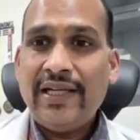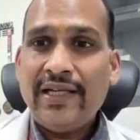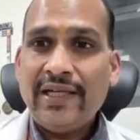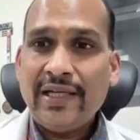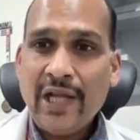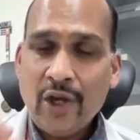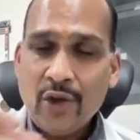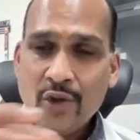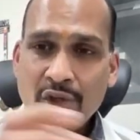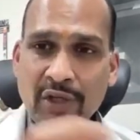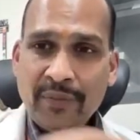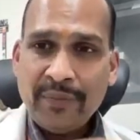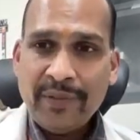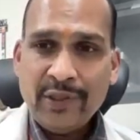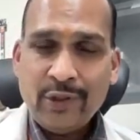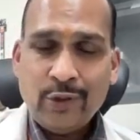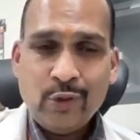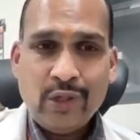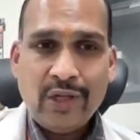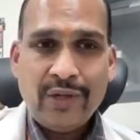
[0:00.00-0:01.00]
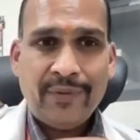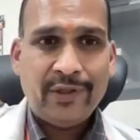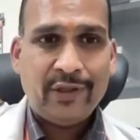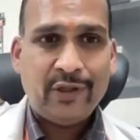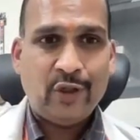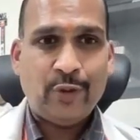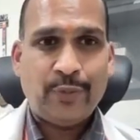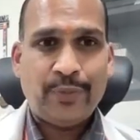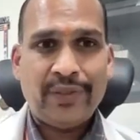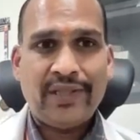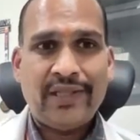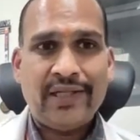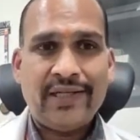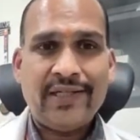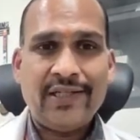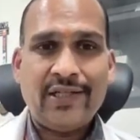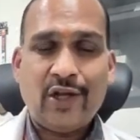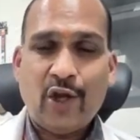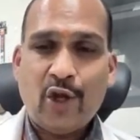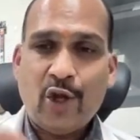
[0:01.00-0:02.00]
Now coming to our topic, that
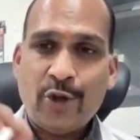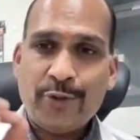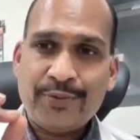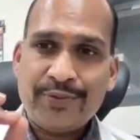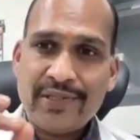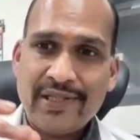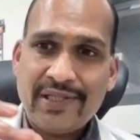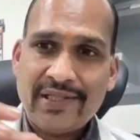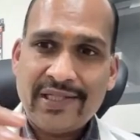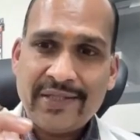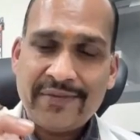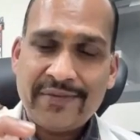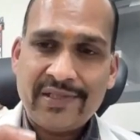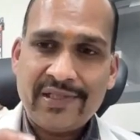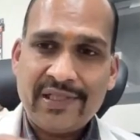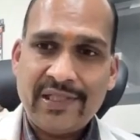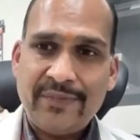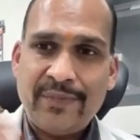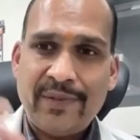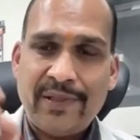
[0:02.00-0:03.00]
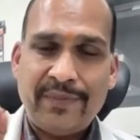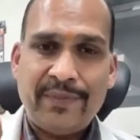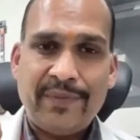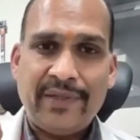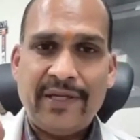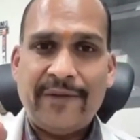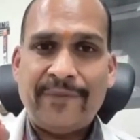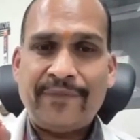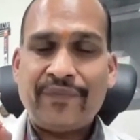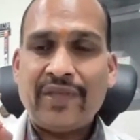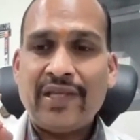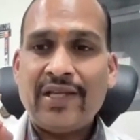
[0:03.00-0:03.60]
is obstructive sleep apnea.